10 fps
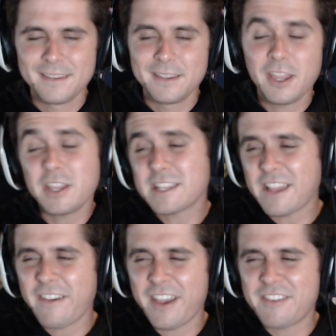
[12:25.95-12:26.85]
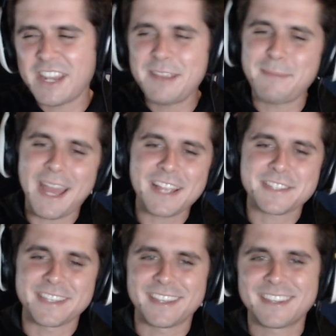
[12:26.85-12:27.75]
He doesn't have any
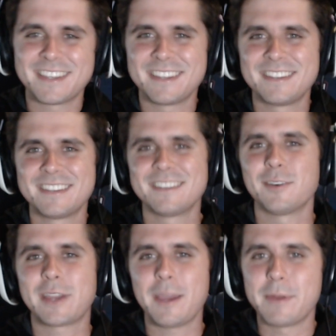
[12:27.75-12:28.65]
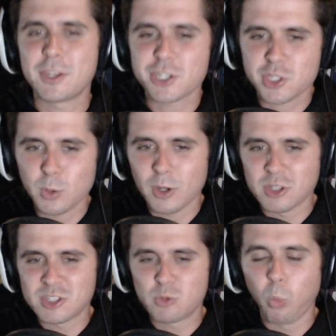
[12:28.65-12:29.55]
magic. Okay, but he just threw a
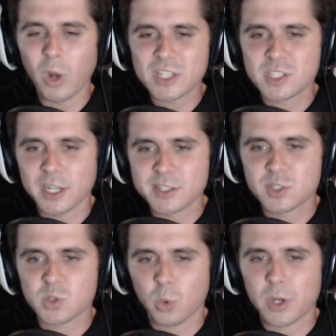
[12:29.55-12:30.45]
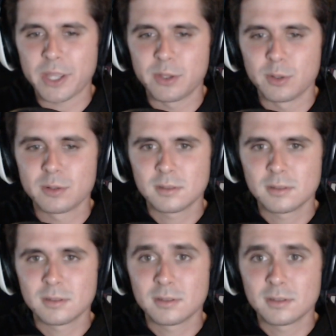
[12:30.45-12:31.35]
one-ton sword at you.
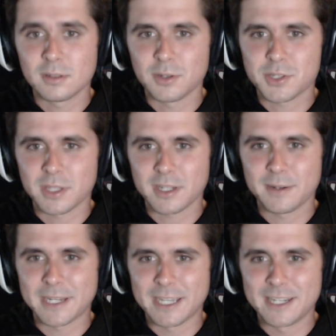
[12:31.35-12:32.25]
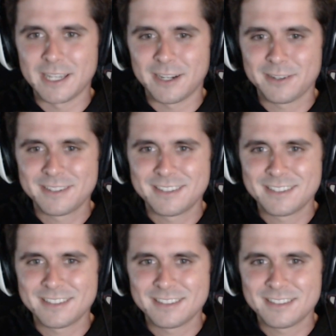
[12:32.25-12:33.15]
Oh shit, they're gonna get down.
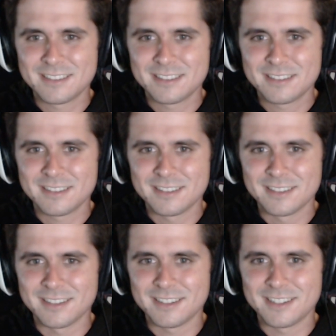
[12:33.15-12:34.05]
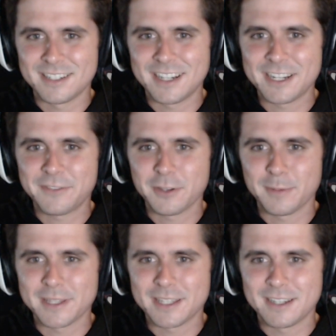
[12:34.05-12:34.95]
How do you feel
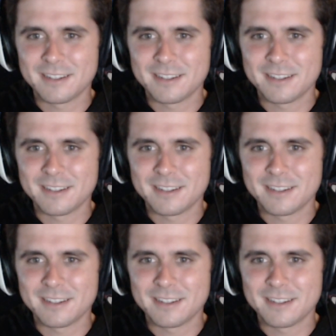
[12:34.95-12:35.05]
about that?